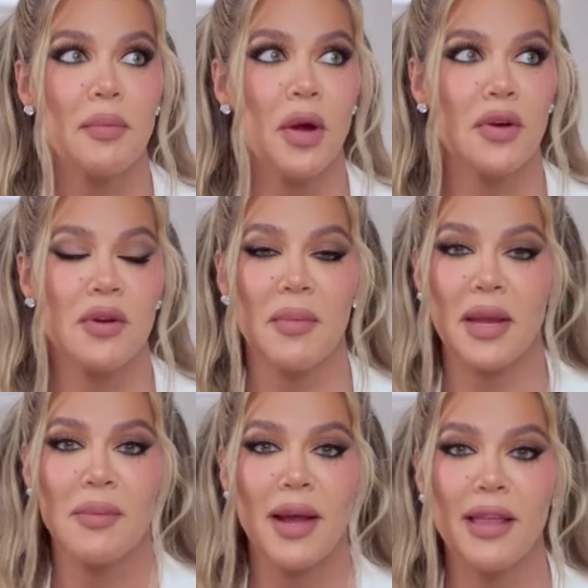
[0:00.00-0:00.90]
for
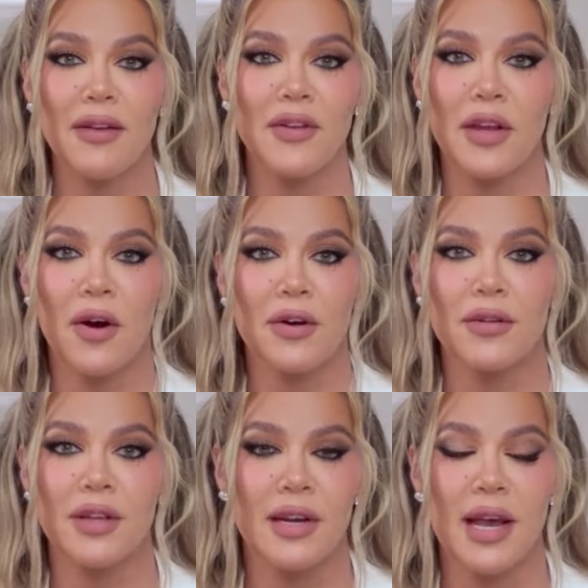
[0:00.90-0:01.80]
everyone. We
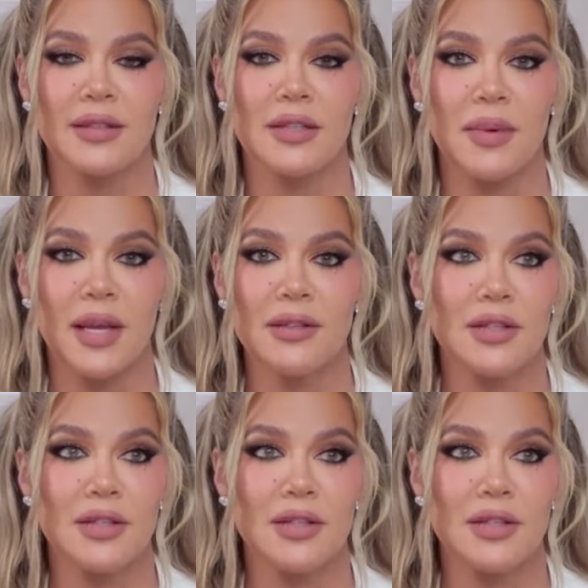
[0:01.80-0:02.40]
only highlight goods